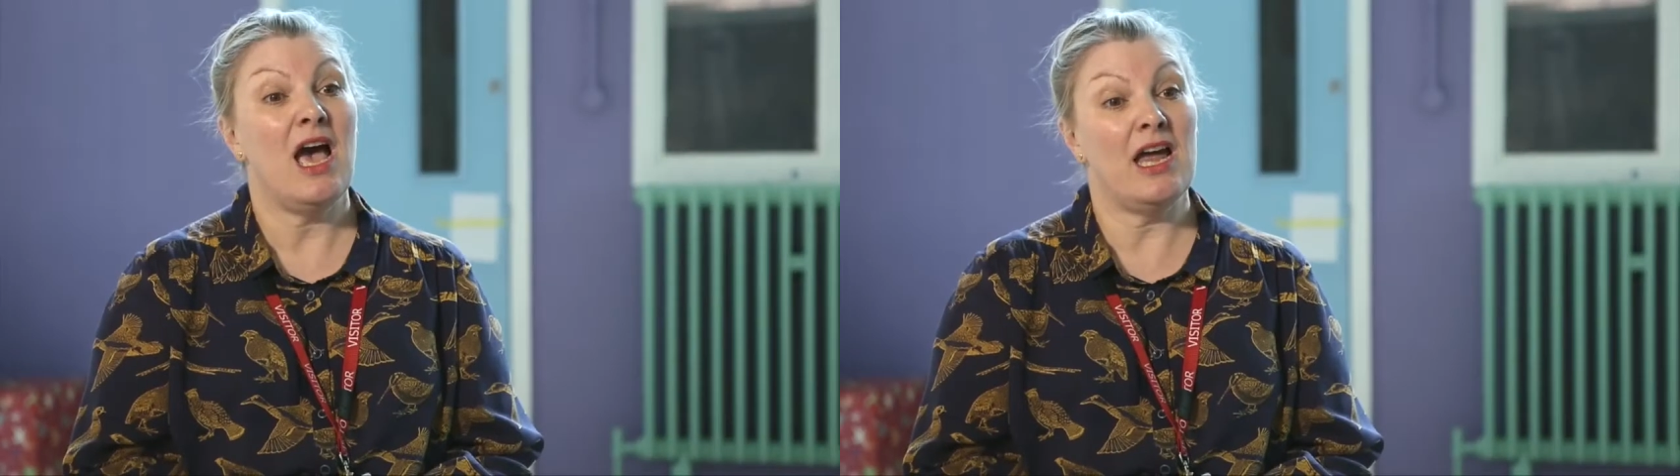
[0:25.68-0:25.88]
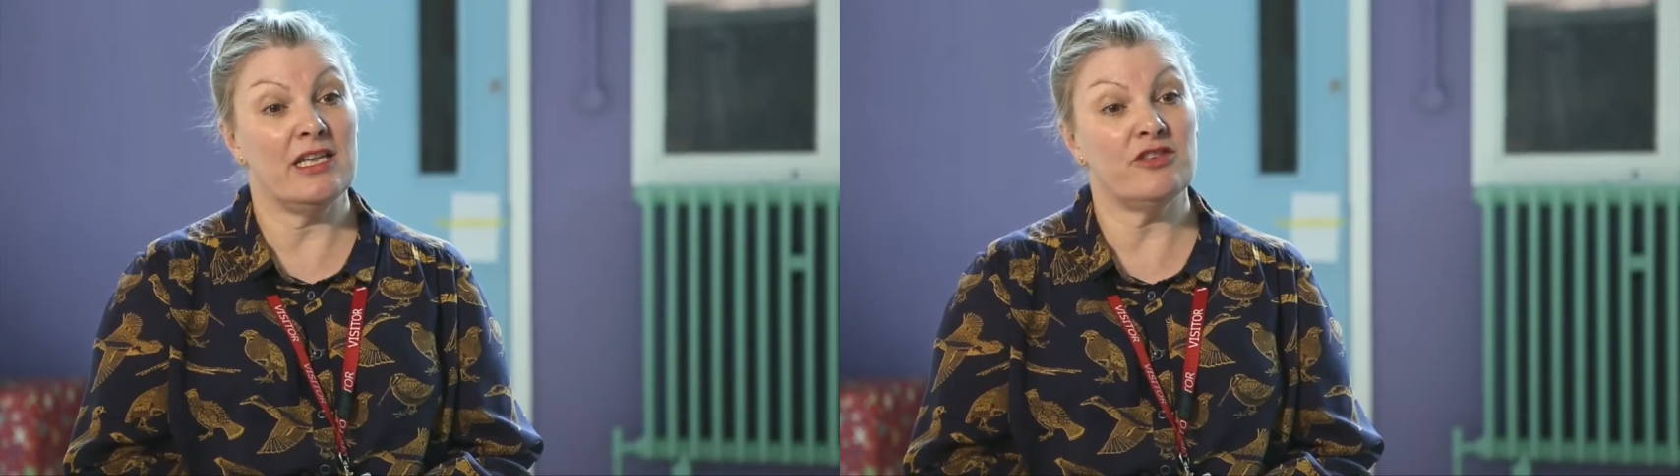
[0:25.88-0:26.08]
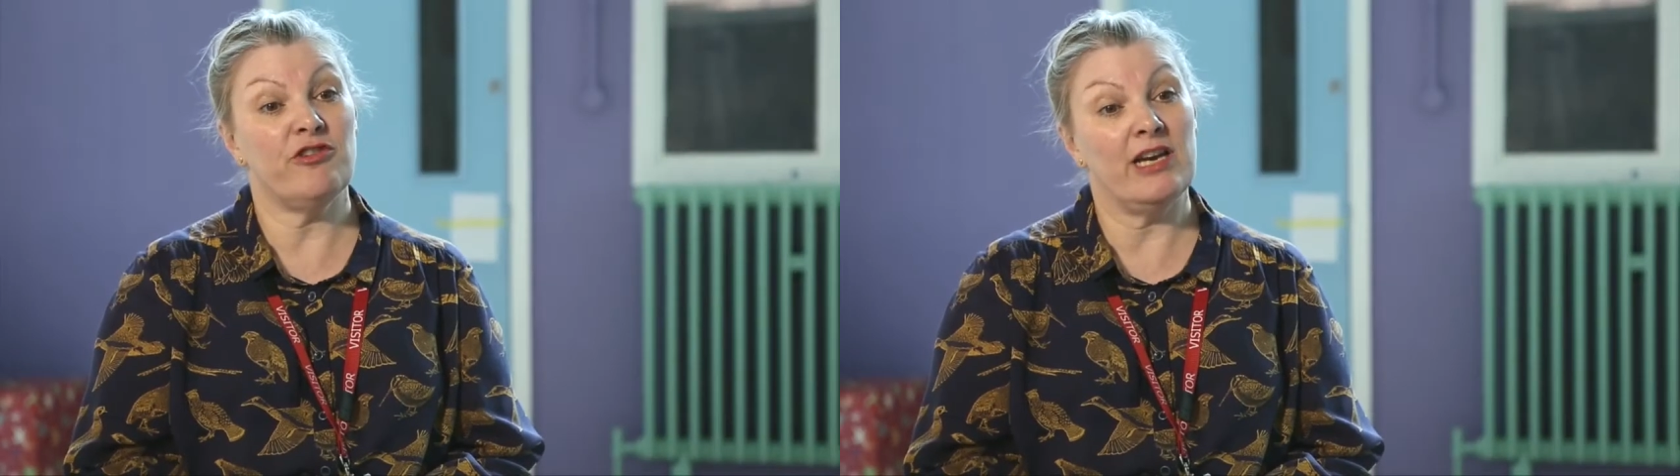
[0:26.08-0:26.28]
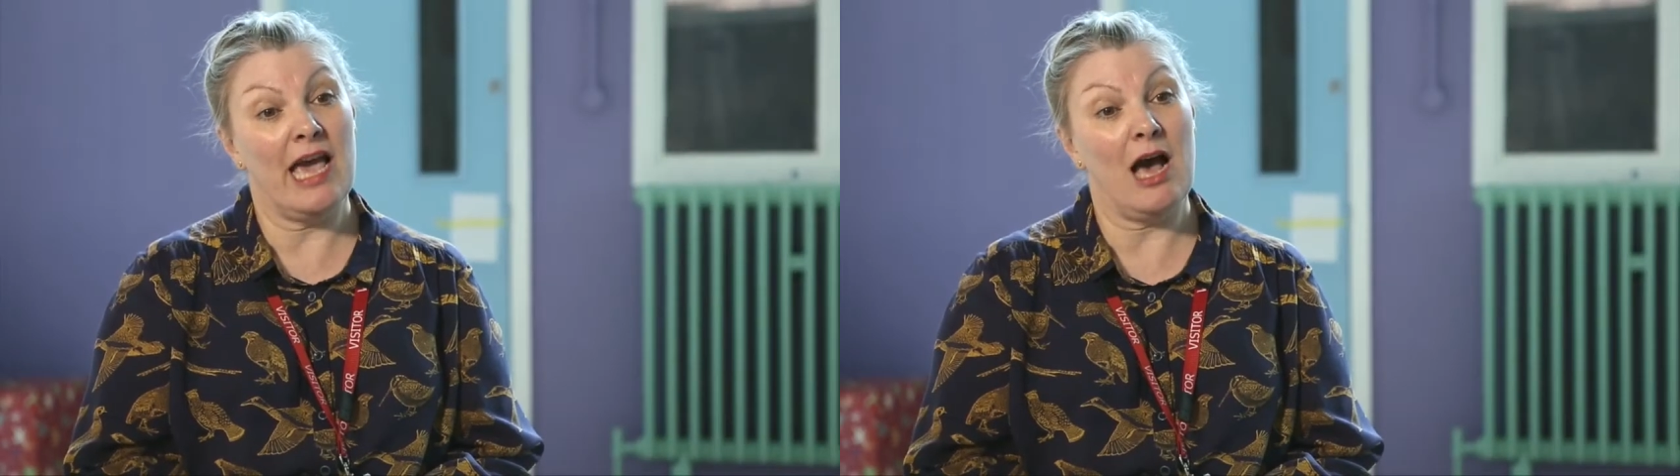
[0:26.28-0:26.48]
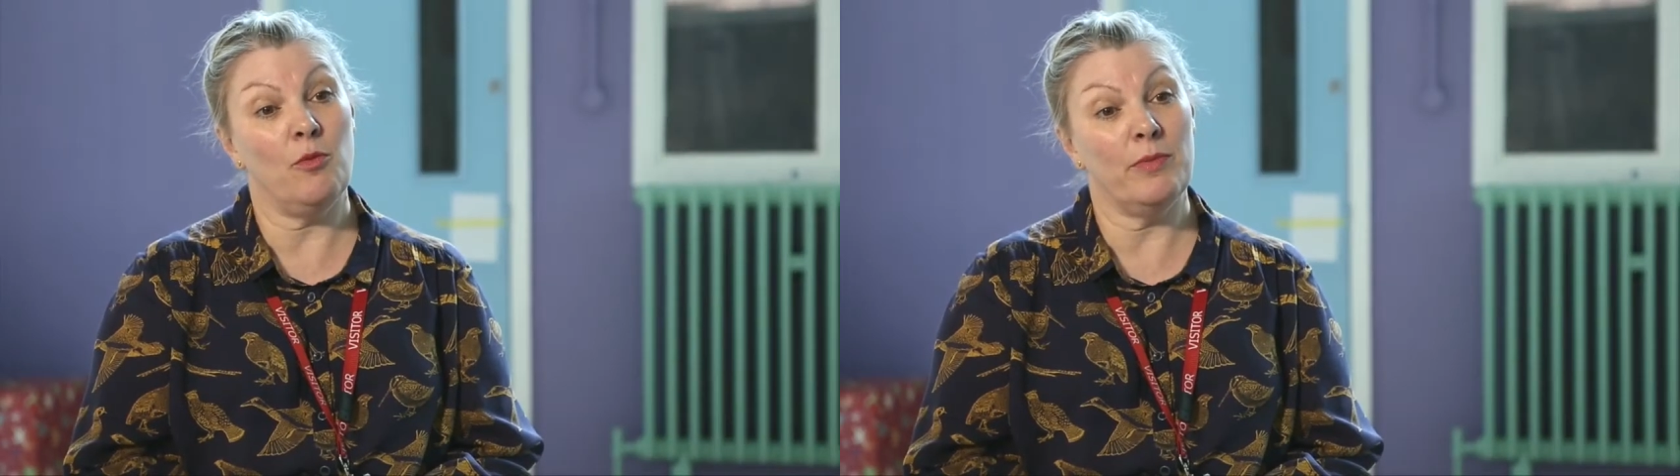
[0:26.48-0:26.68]
And it's really
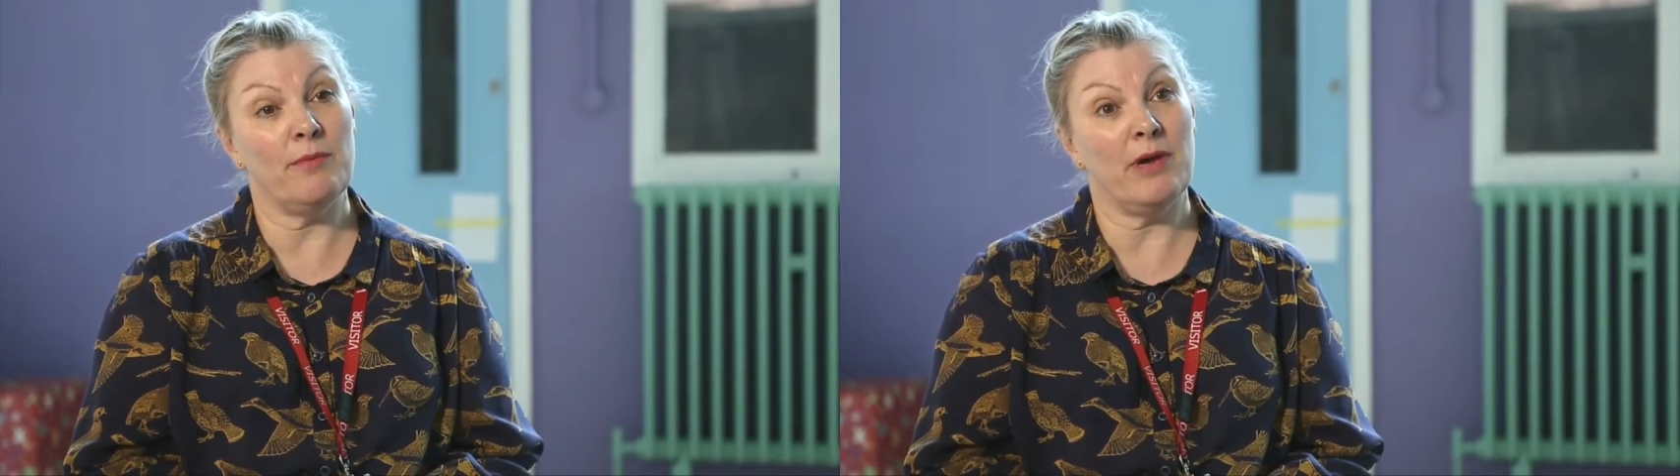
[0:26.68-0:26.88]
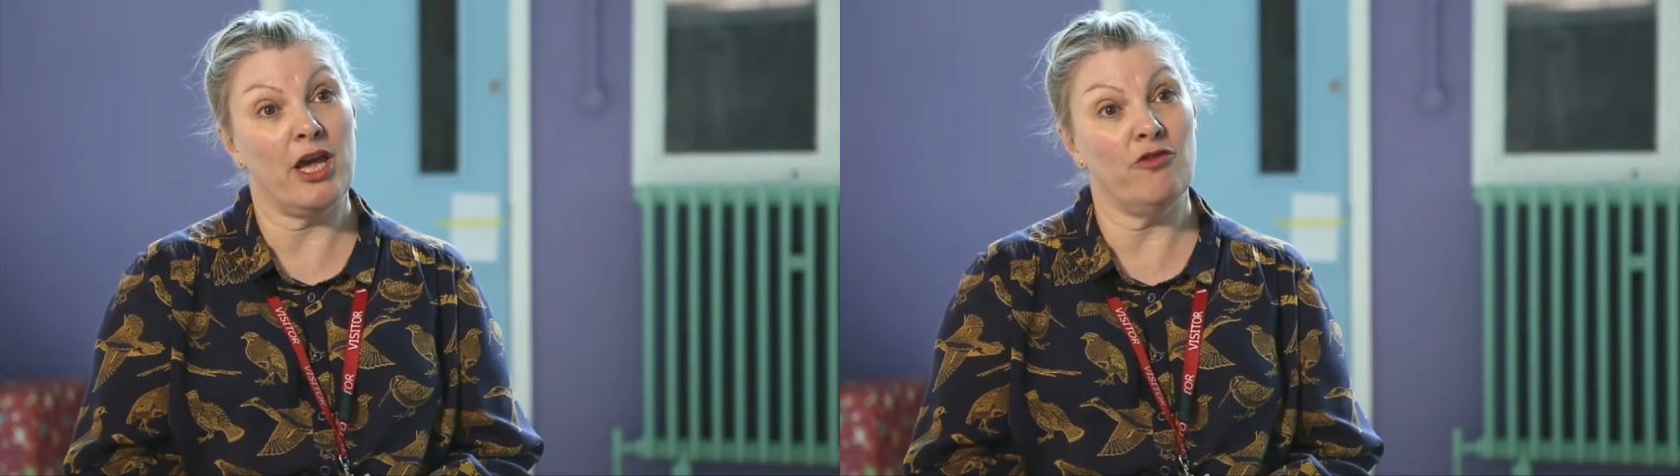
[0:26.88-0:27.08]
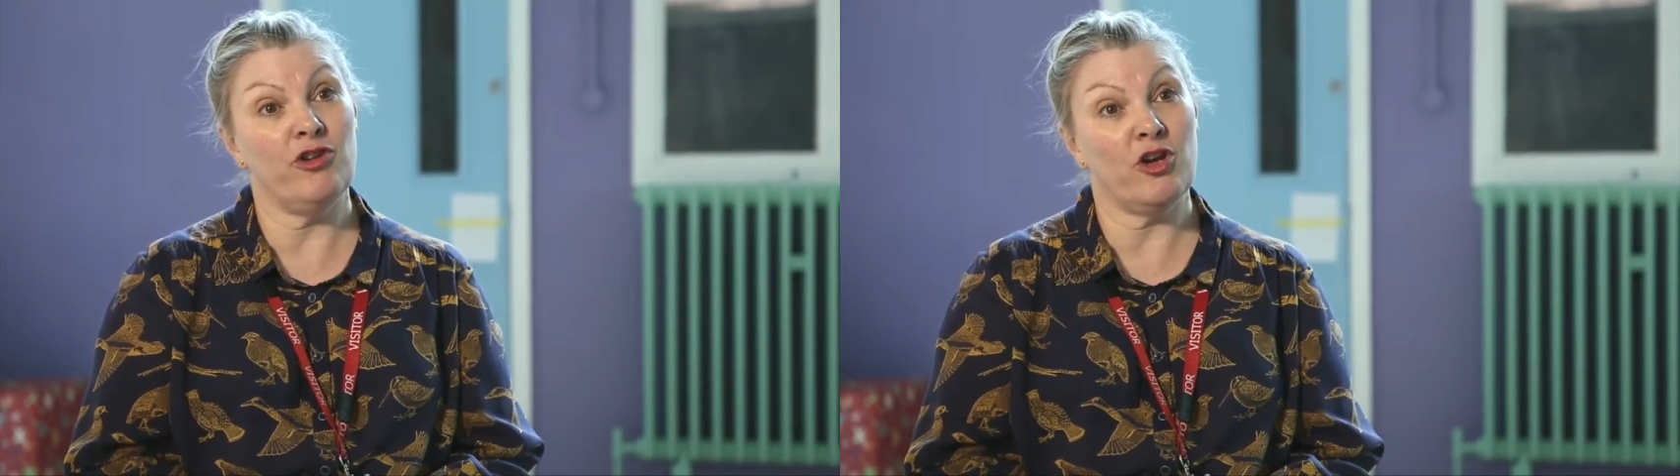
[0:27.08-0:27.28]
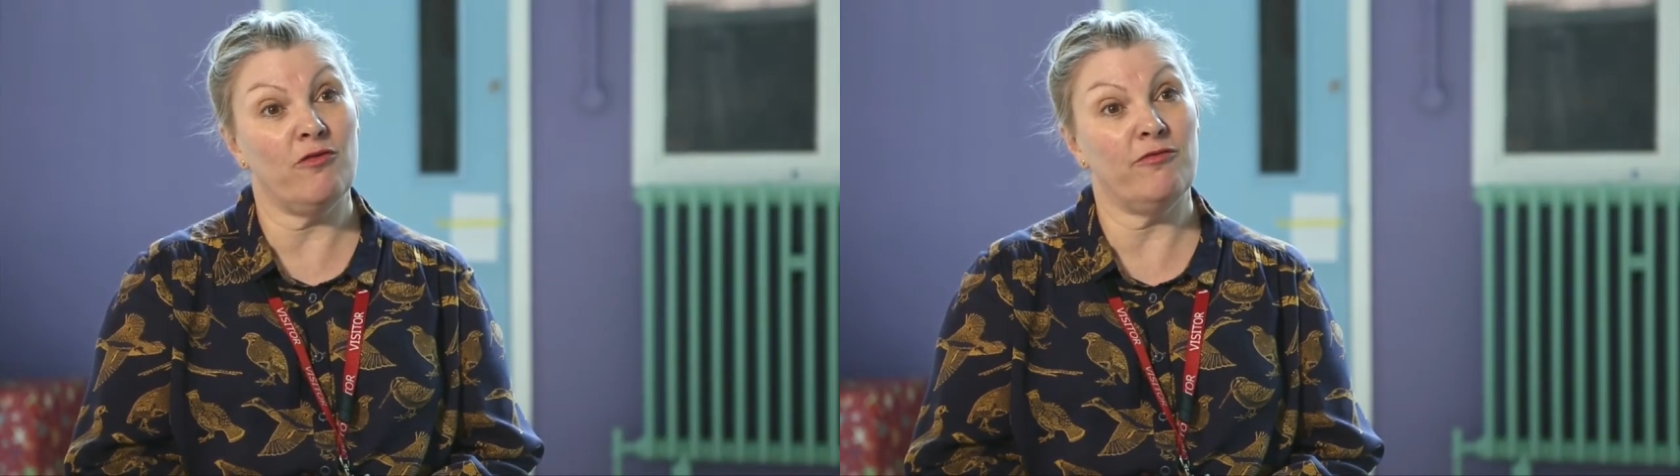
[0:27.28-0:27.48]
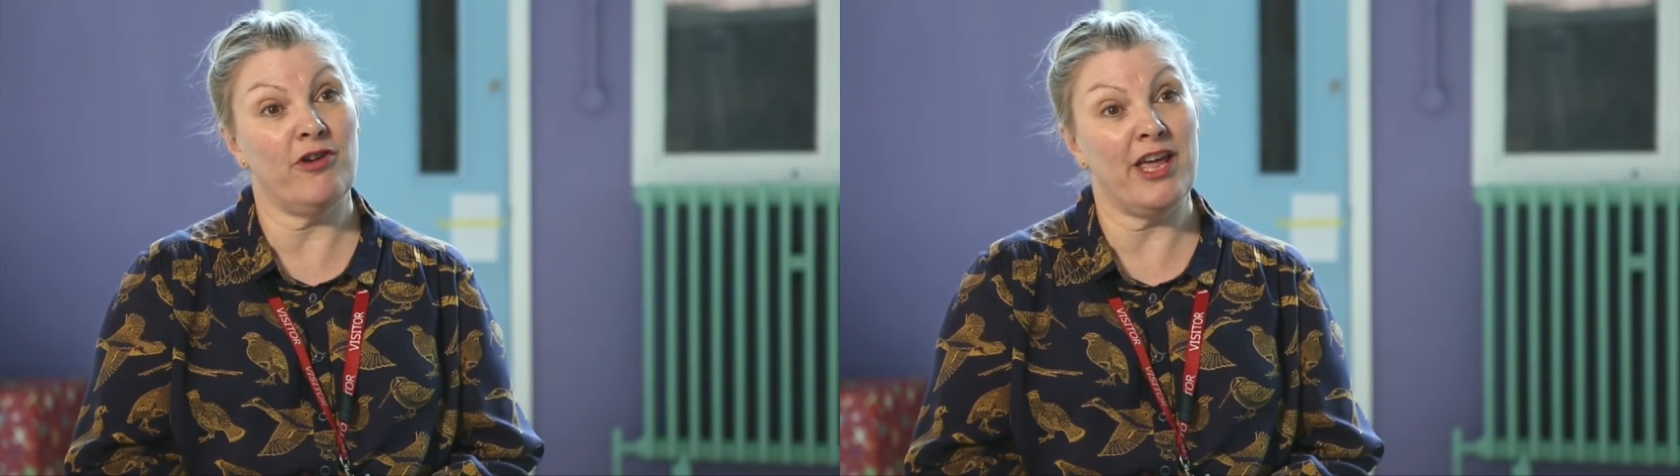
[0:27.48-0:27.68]
helped me in my own
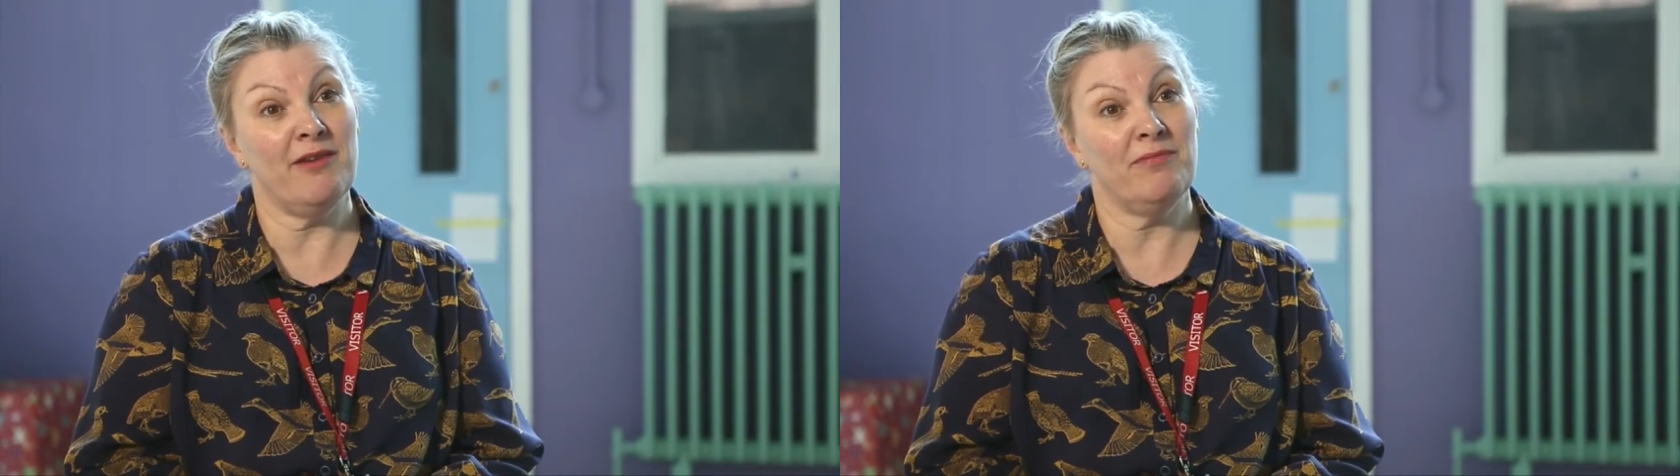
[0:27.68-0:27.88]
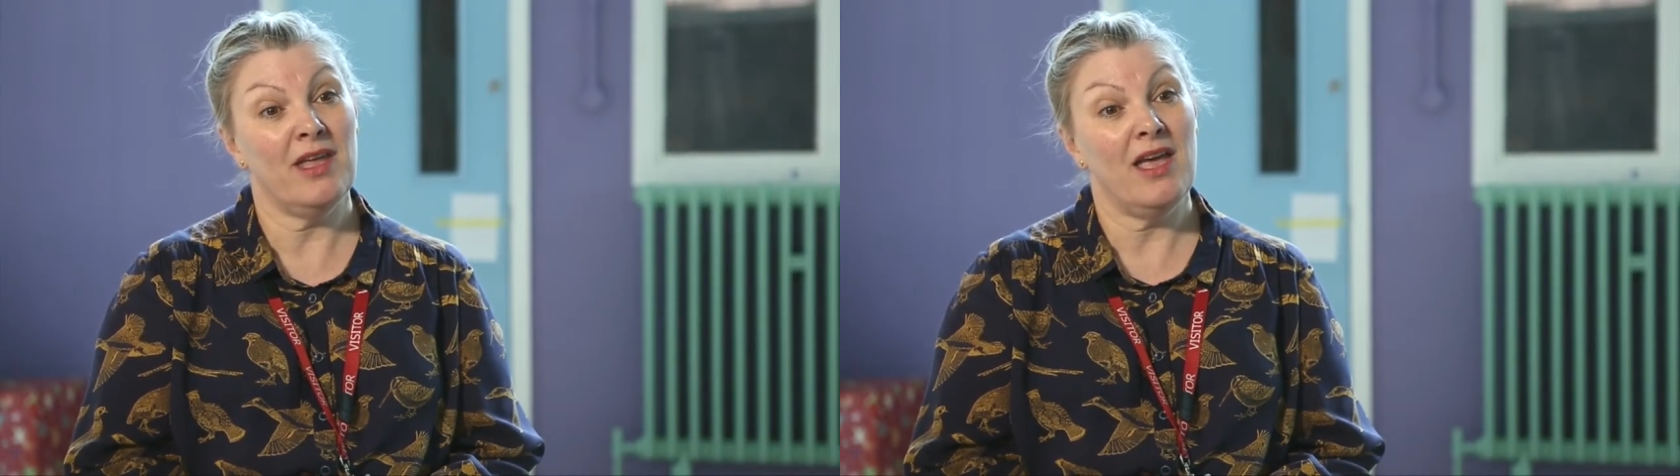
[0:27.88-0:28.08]
recovery.